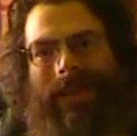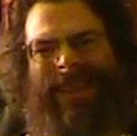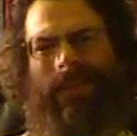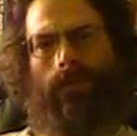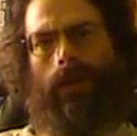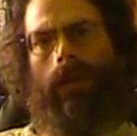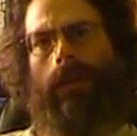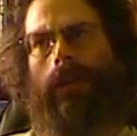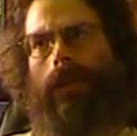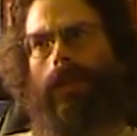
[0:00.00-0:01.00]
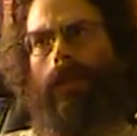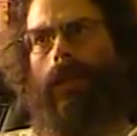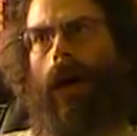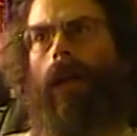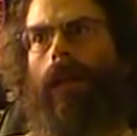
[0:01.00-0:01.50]
is a really
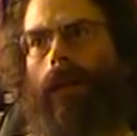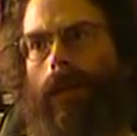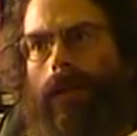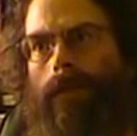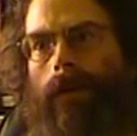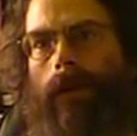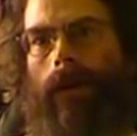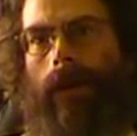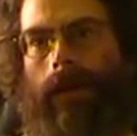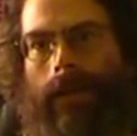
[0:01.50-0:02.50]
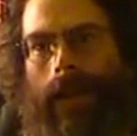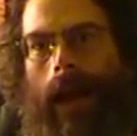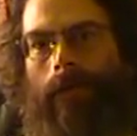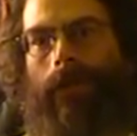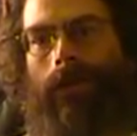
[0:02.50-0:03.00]
dull experience
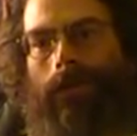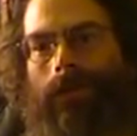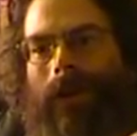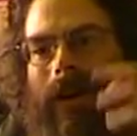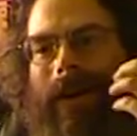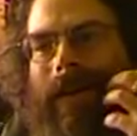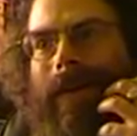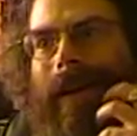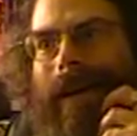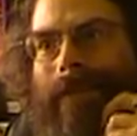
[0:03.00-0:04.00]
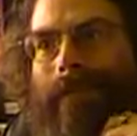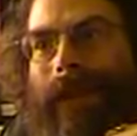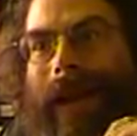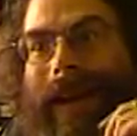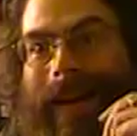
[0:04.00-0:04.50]
after you've uh,
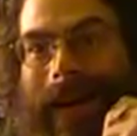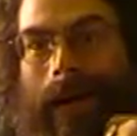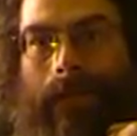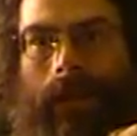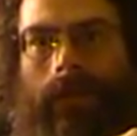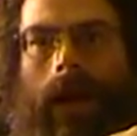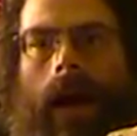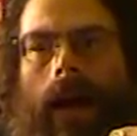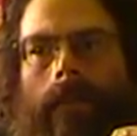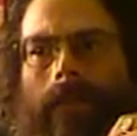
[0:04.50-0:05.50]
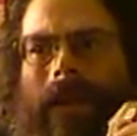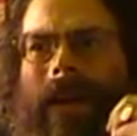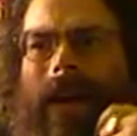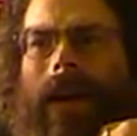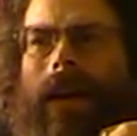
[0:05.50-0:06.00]
played it a couple of times.
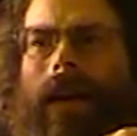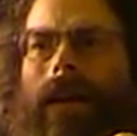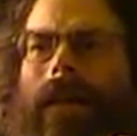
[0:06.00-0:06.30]
It